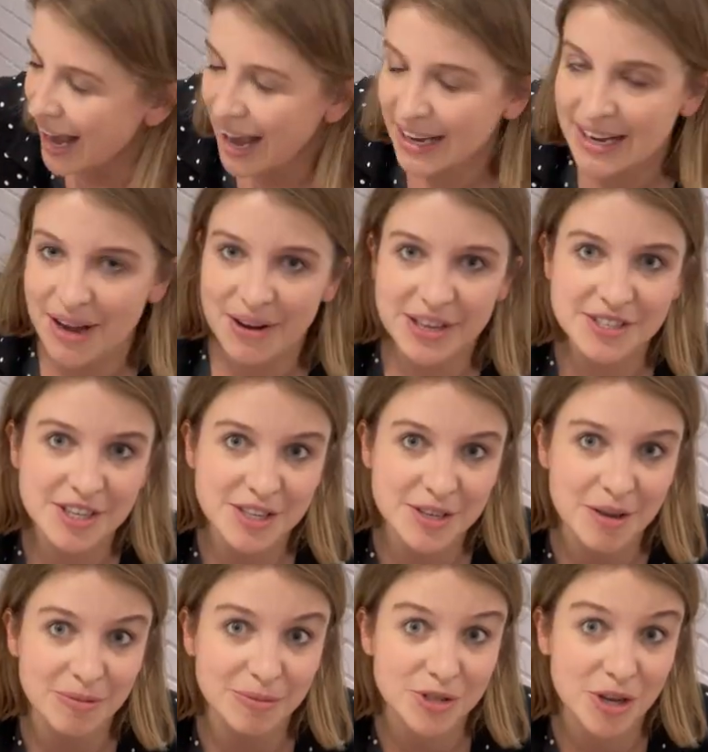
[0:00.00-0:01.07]
And now as
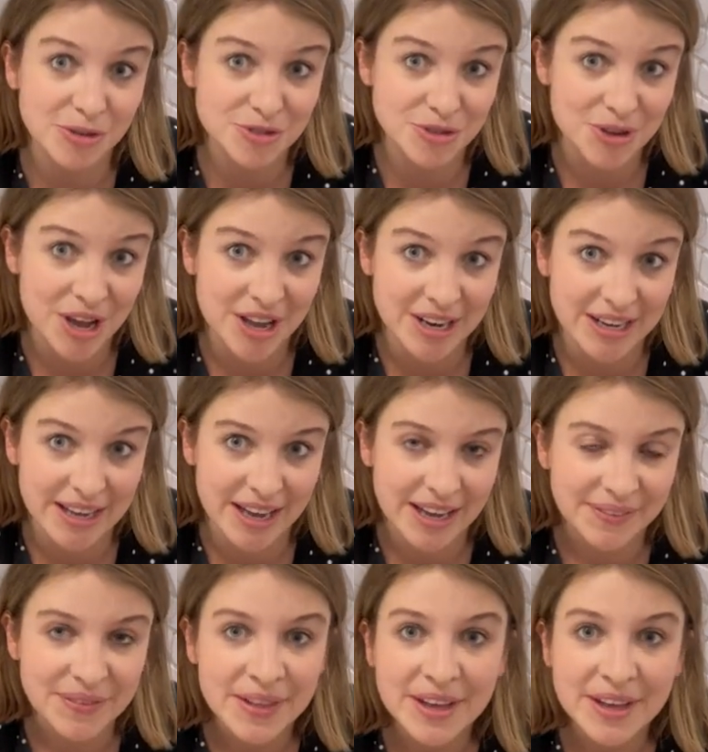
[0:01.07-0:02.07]
I told you earlier,